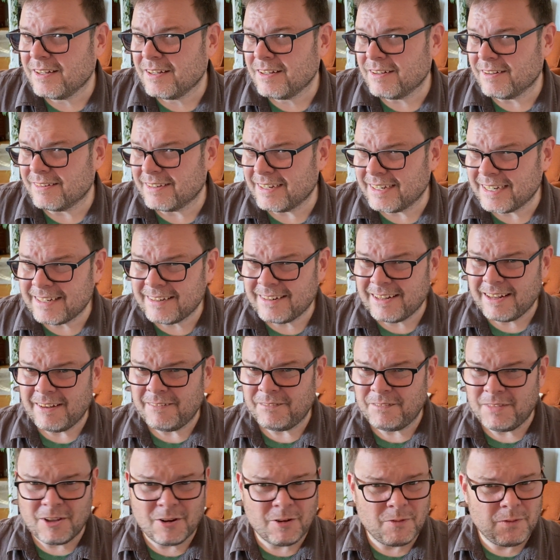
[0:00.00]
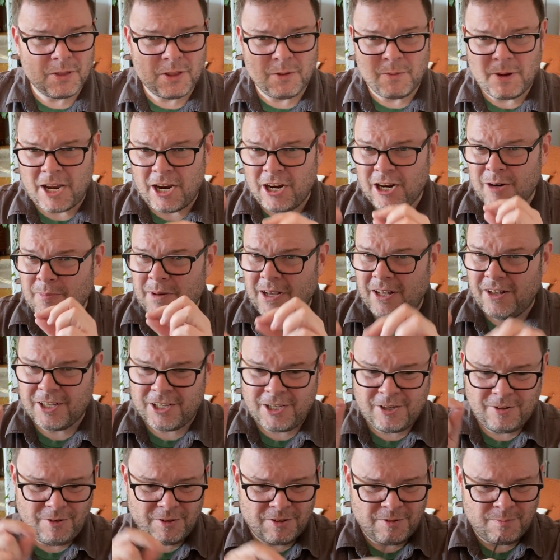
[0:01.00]
All right. If the air
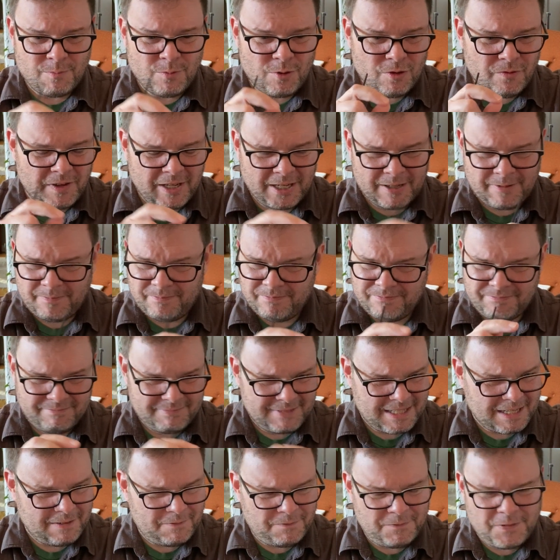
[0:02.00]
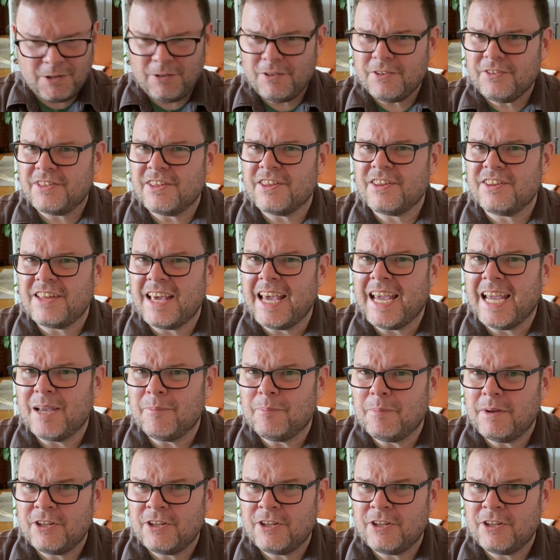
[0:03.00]
molecules moving, it feels the same.